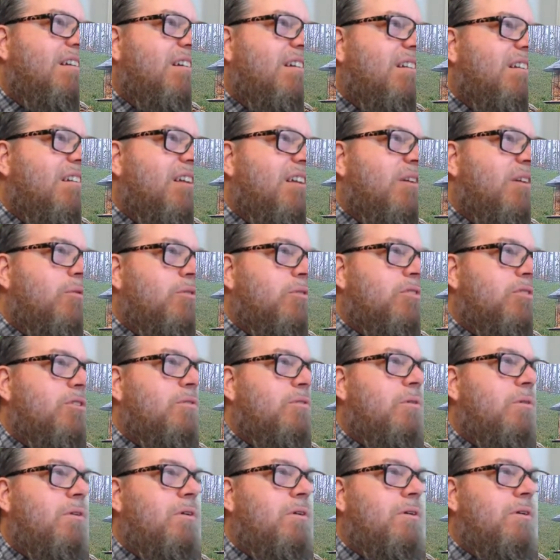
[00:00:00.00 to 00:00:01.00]
Liquid
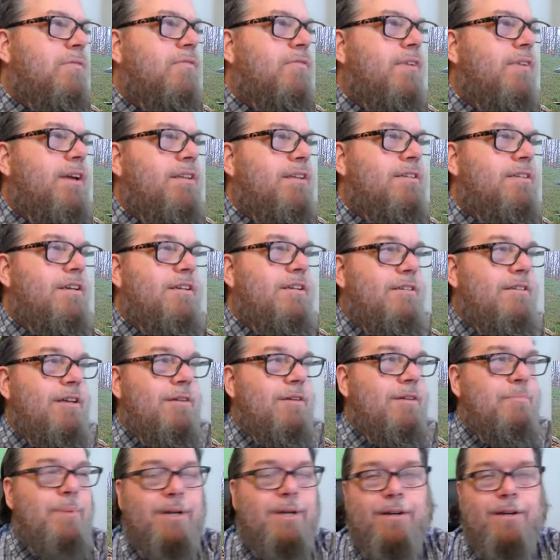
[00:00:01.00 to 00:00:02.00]
Zoo Only Fence has
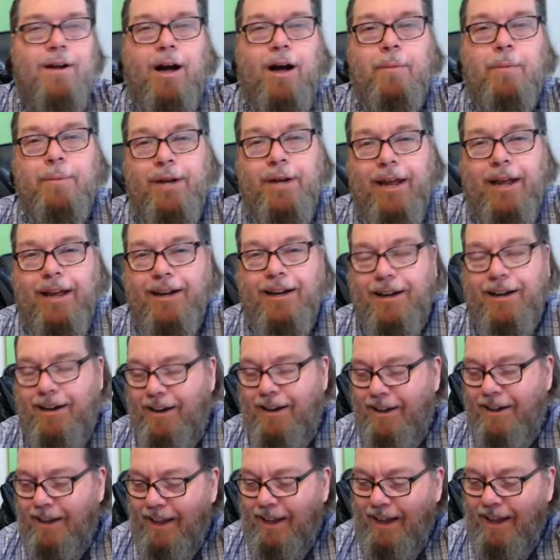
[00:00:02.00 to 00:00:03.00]
been nominated
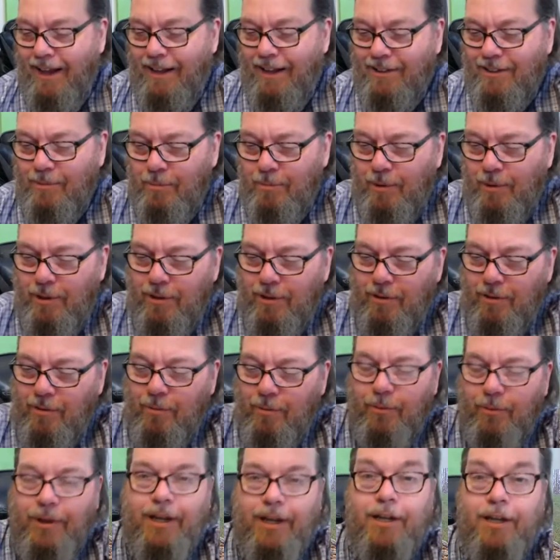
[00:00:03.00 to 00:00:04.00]
as a bird nerd of the
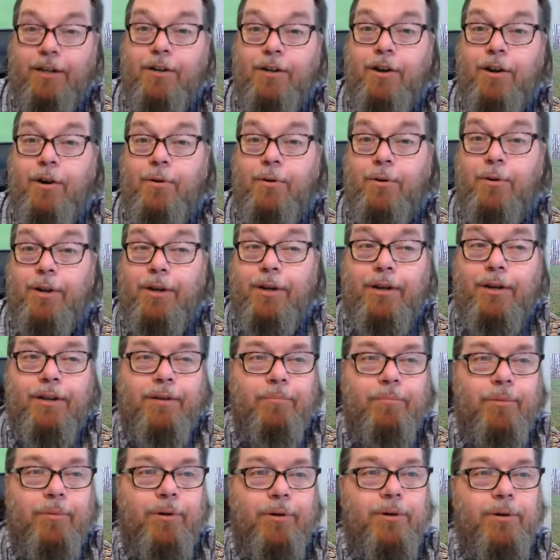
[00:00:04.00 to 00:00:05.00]
week. Noted.
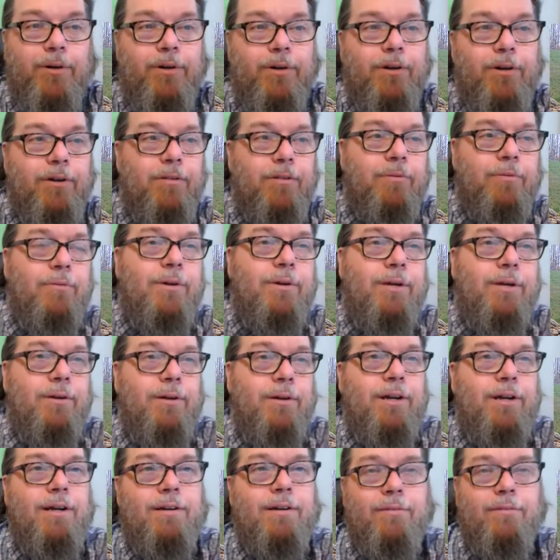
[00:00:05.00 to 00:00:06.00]
Bird nerd of the week.
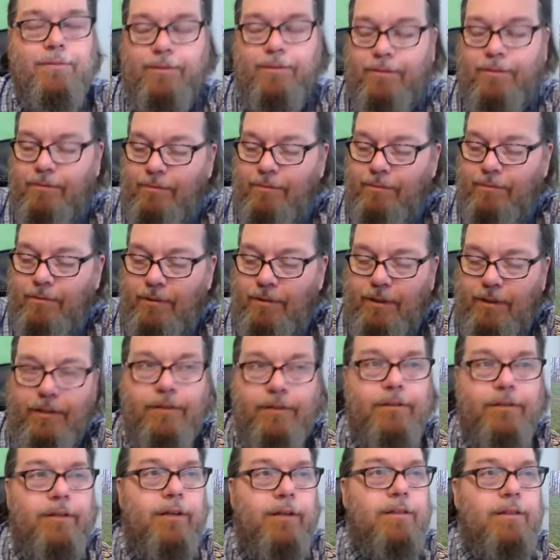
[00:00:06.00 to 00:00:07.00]
Yeah, we'll
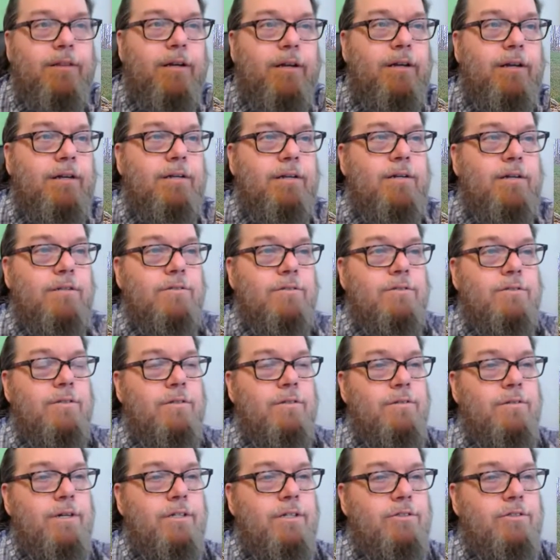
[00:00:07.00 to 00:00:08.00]
take that into
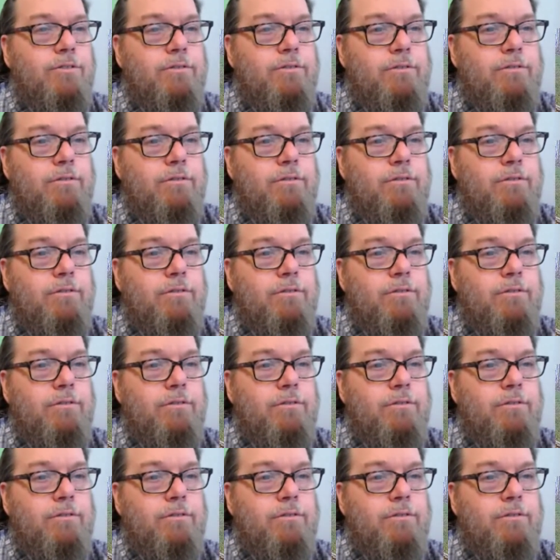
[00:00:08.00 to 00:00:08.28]
consideration.